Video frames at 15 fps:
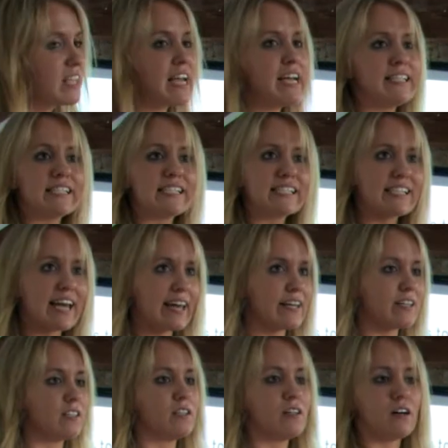And
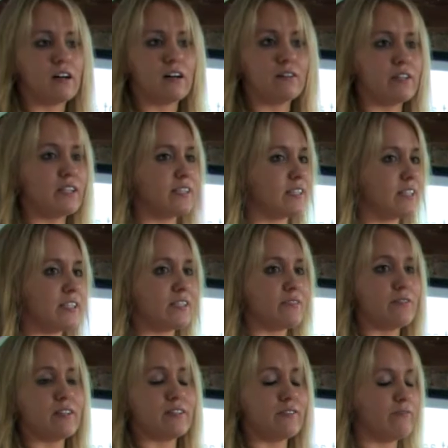scale
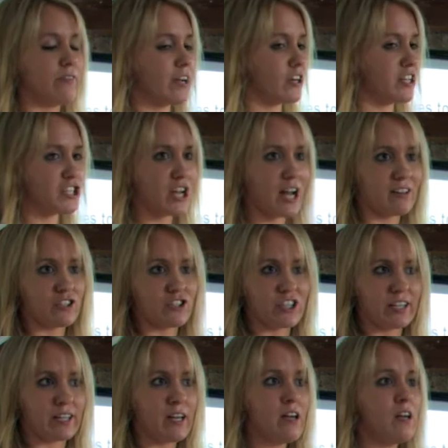is very
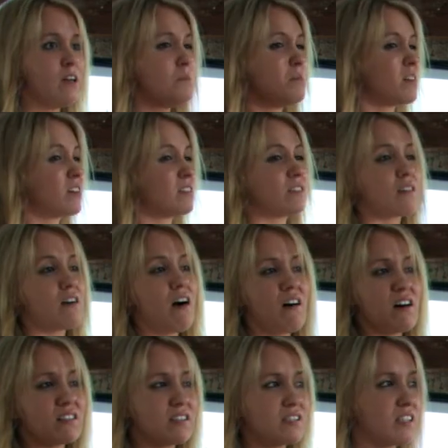challenging because the
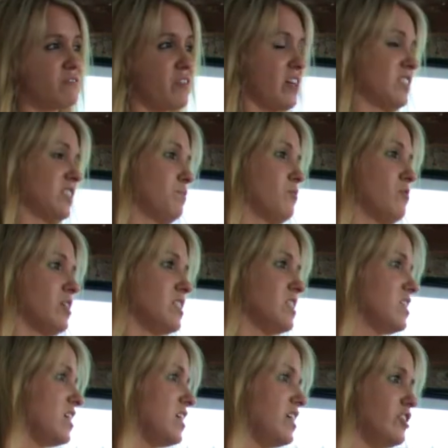costs of exporting
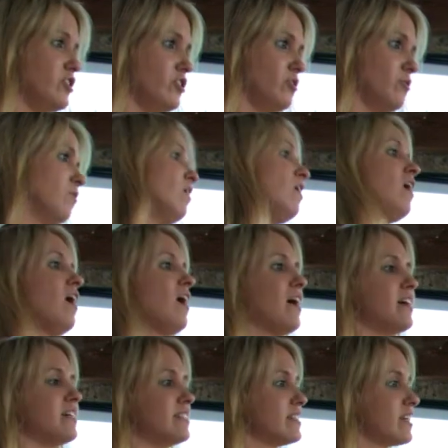to the EU
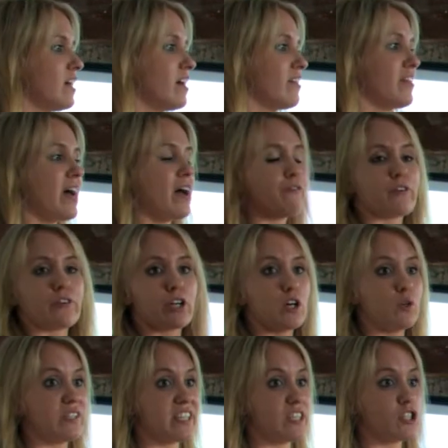and the effort that
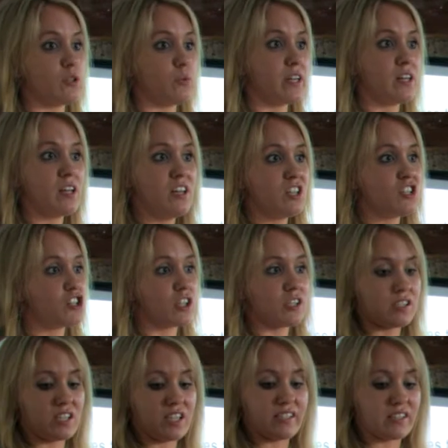goes into it
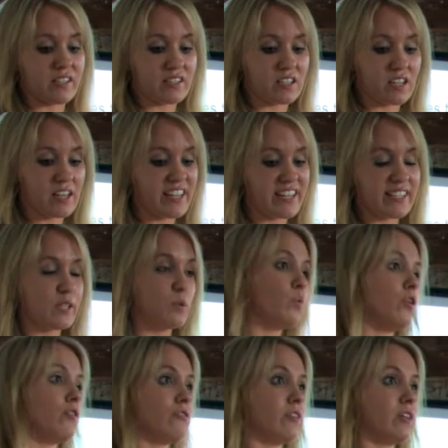just isn't
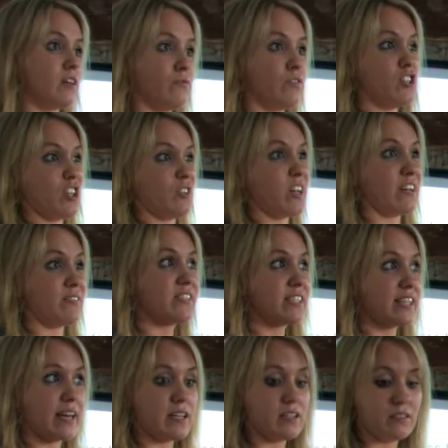worth it if you don't have
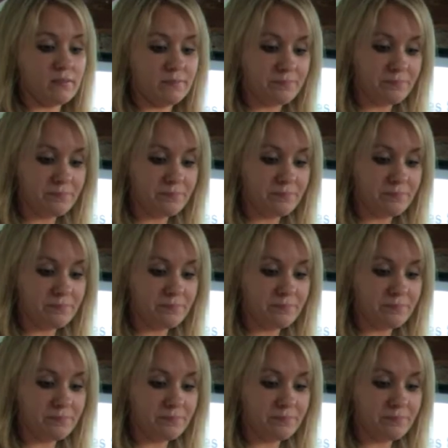scale.